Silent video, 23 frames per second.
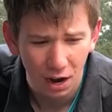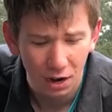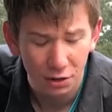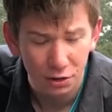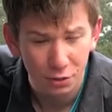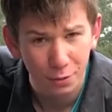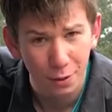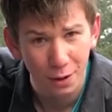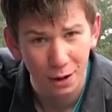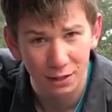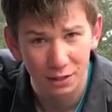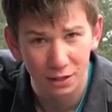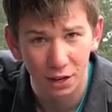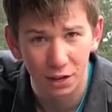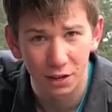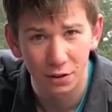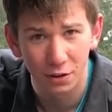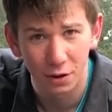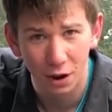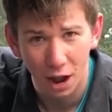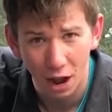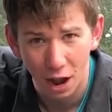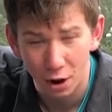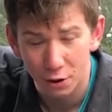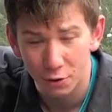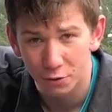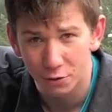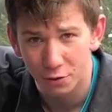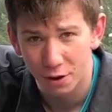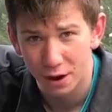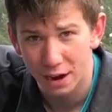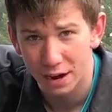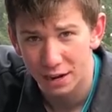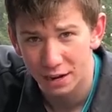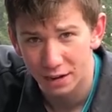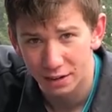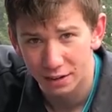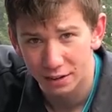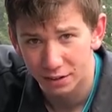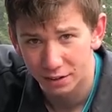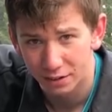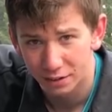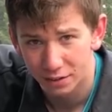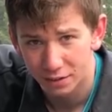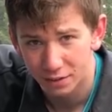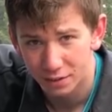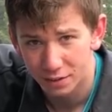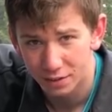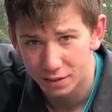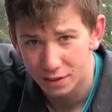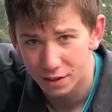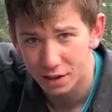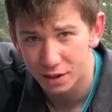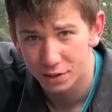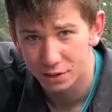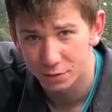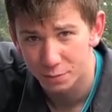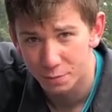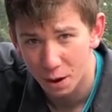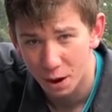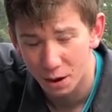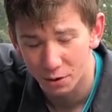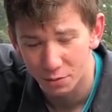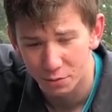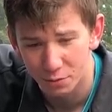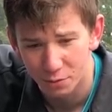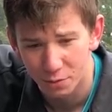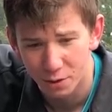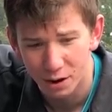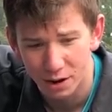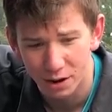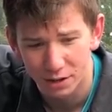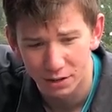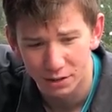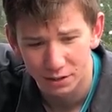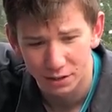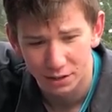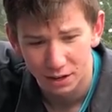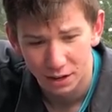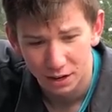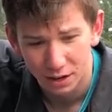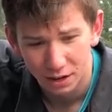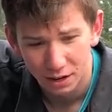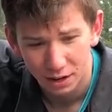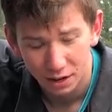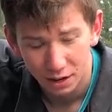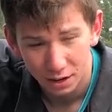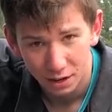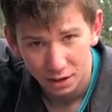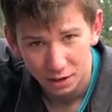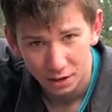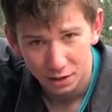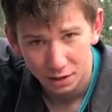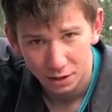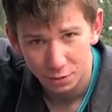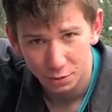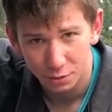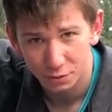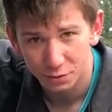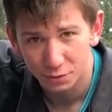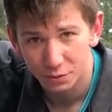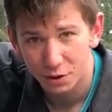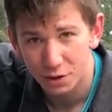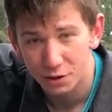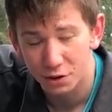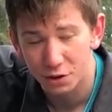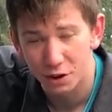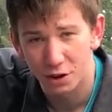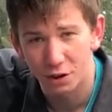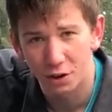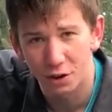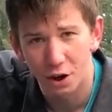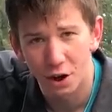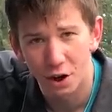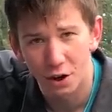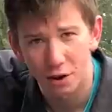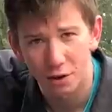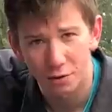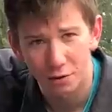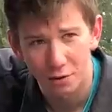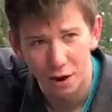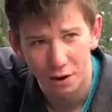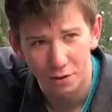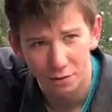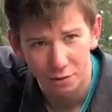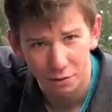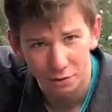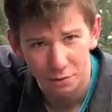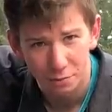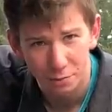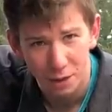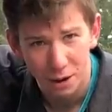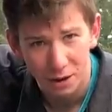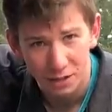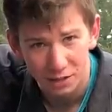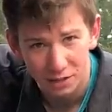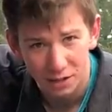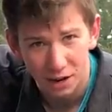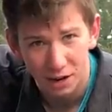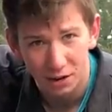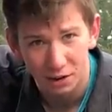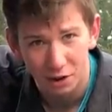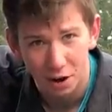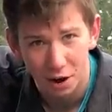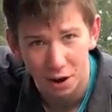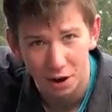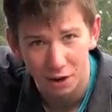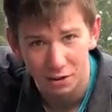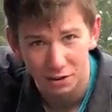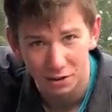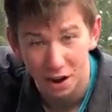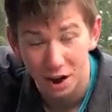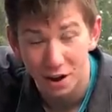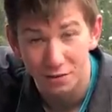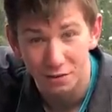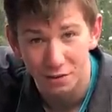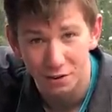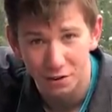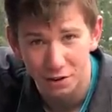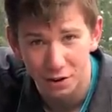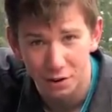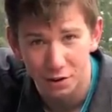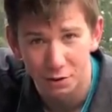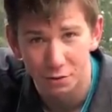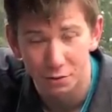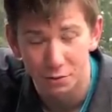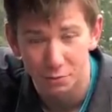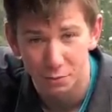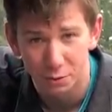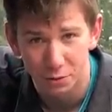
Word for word: I just want to tell you how great this model was. It was featured in Car and Driver's Best 10 Cars every year it was